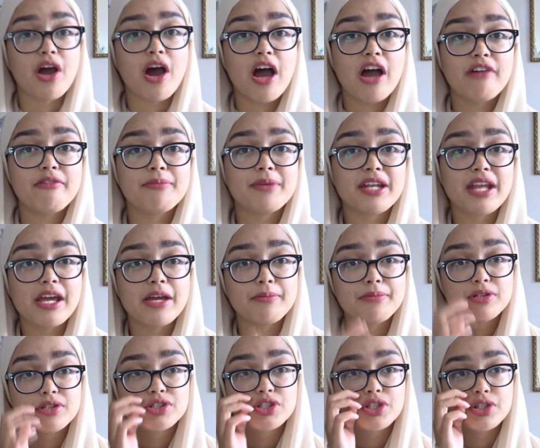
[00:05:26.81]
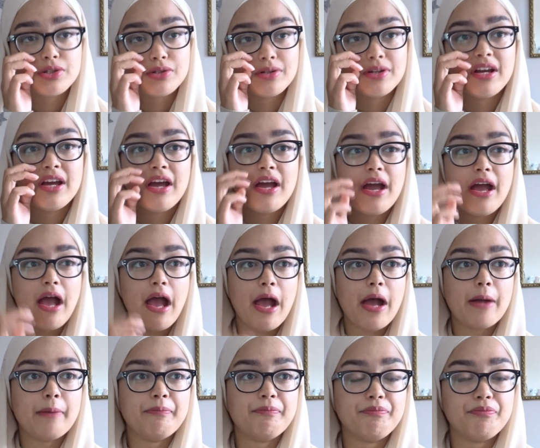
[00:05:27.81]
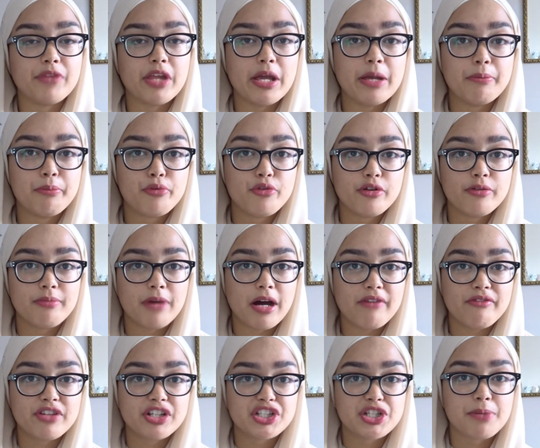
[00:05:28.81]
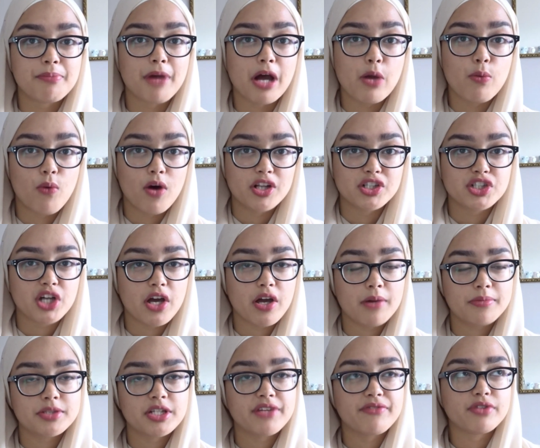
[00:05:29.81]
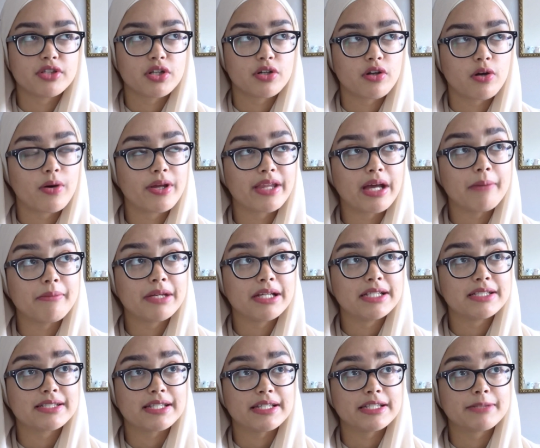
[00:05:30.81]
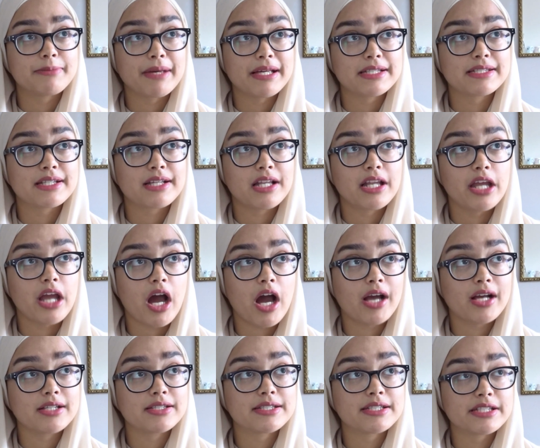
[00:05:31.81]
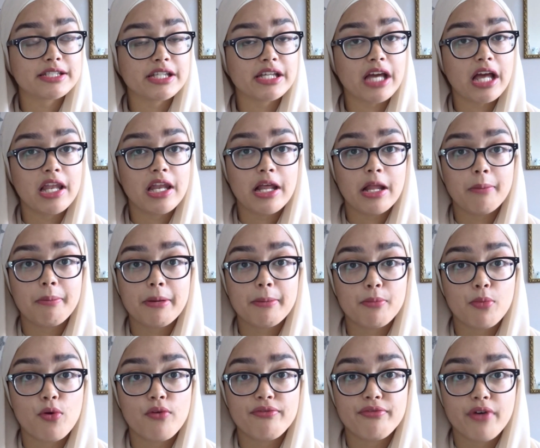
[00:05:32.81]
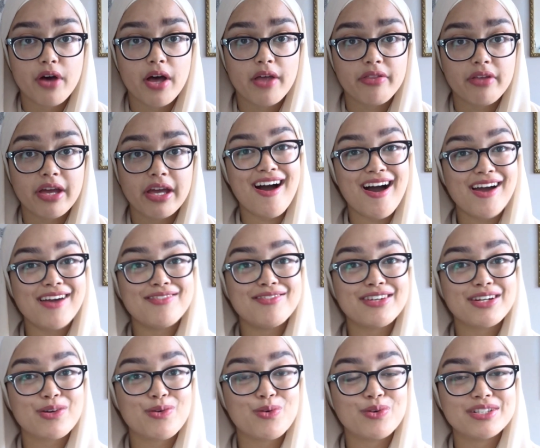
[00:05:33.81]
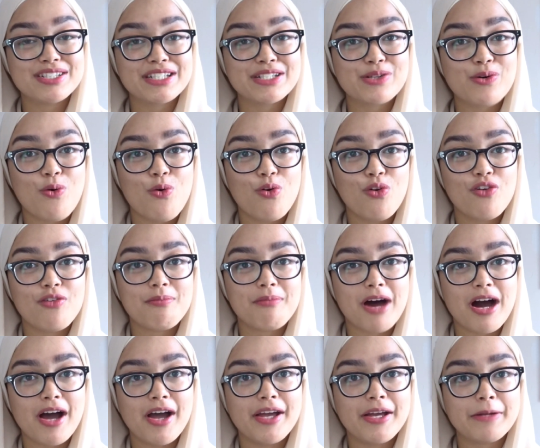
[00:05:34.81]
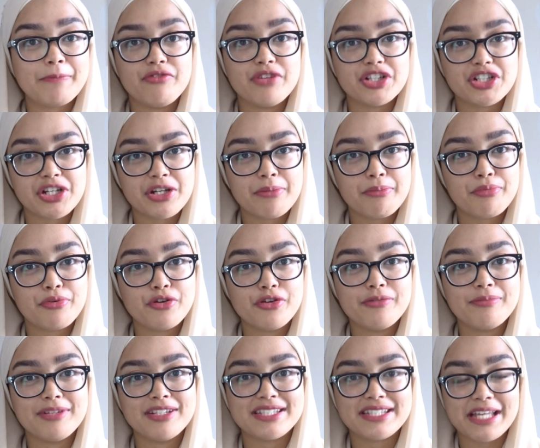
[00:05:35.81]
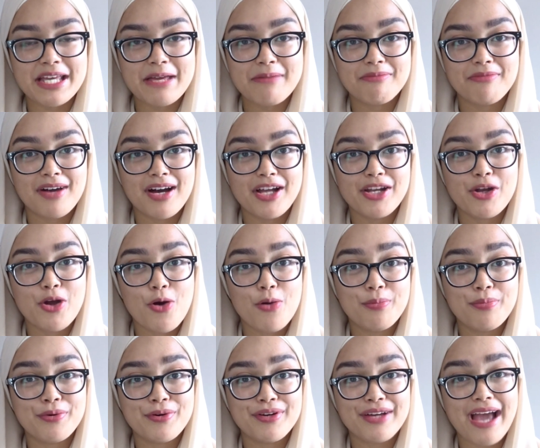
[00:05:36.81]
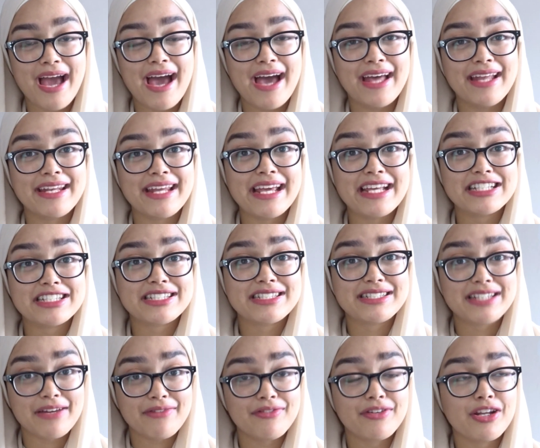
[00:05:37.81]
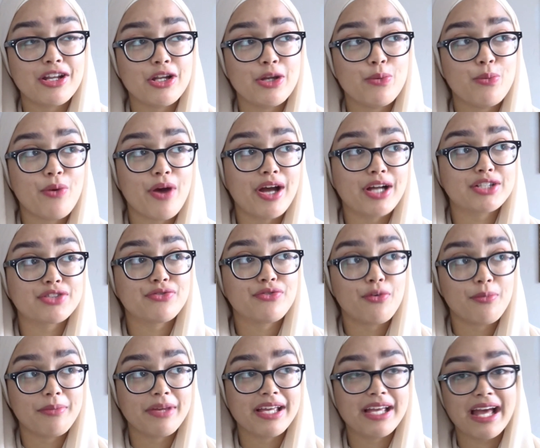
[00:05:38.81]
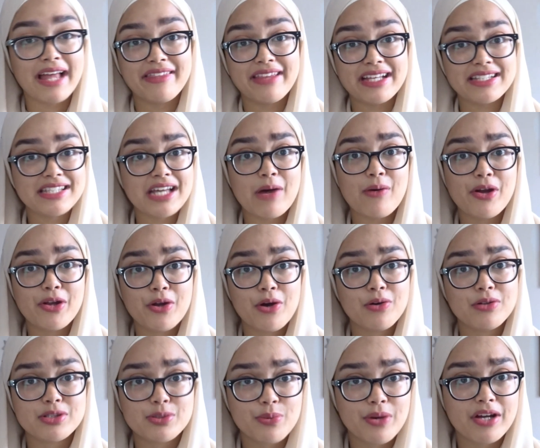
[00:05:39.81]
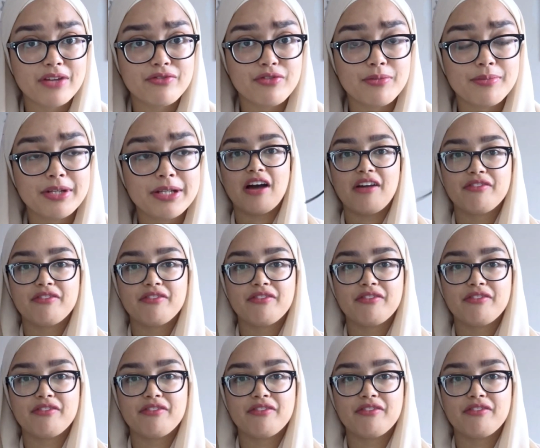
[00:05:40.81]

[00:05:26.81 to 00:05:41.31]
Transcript: I've been able to improve my vision by one diopter. If you don't know what that means, it's basically I can see a little bit more further. I recorded all of my vision improvements in my notebook, and it's definitely worked for me, and that's how I know it's worked for me.